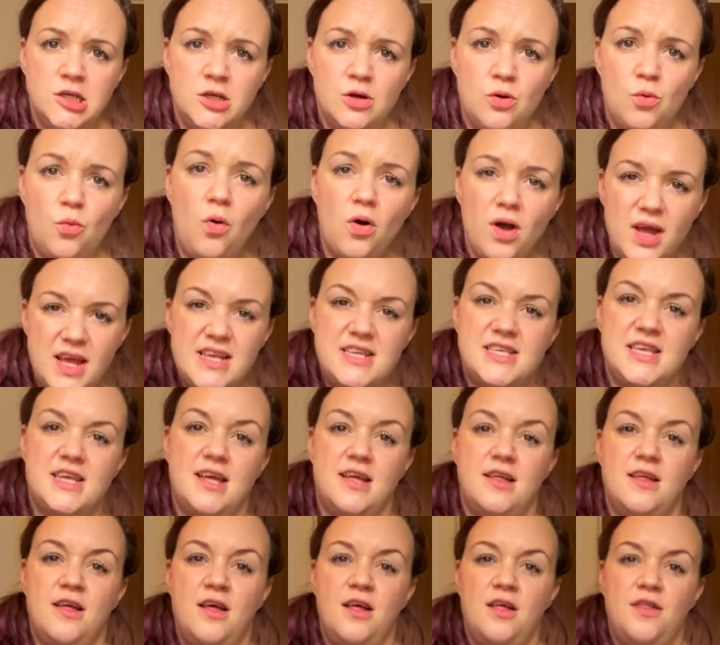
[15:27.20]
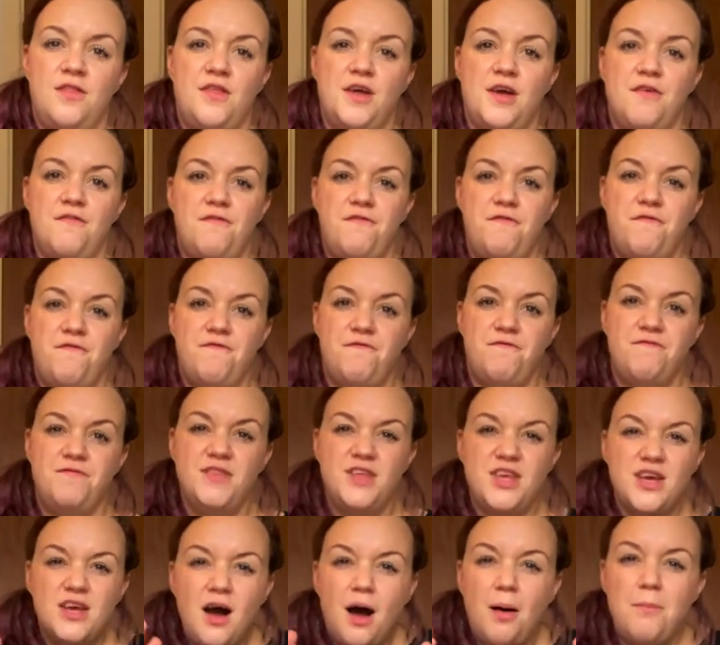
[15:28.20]
What is it that
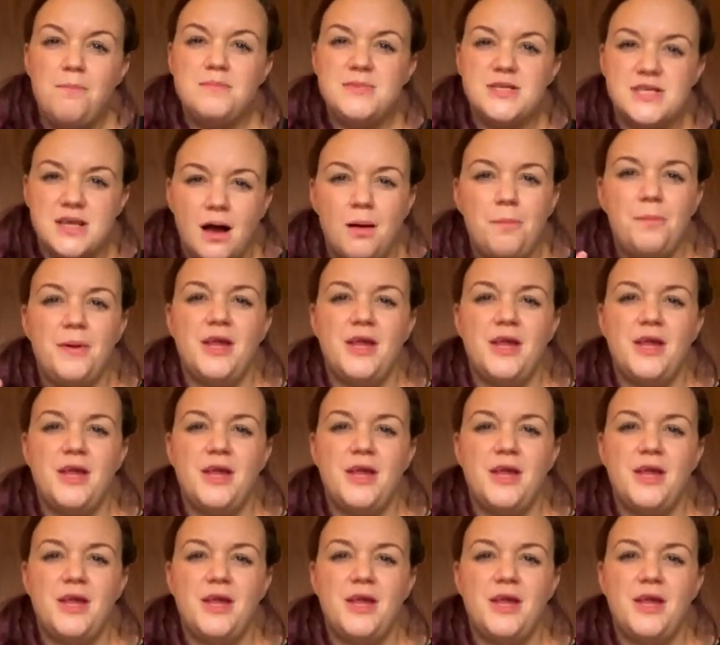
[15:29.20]
comes up